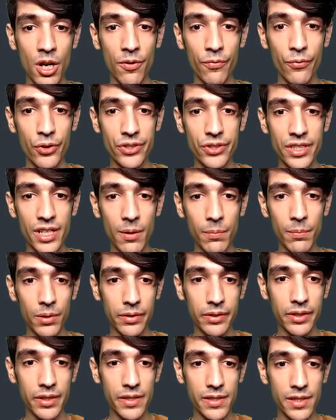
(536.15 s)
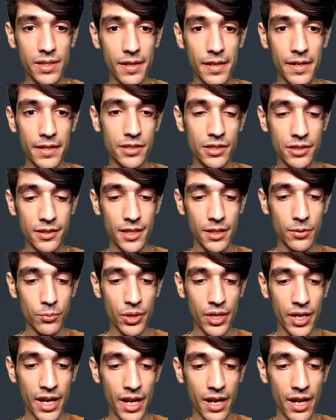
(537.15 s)
For example, this selector that we
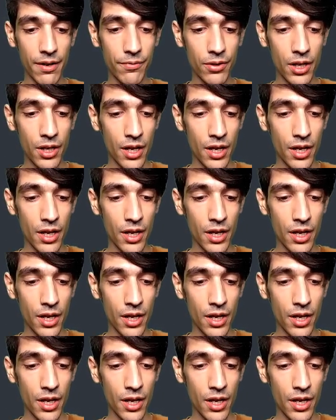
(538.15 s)
have,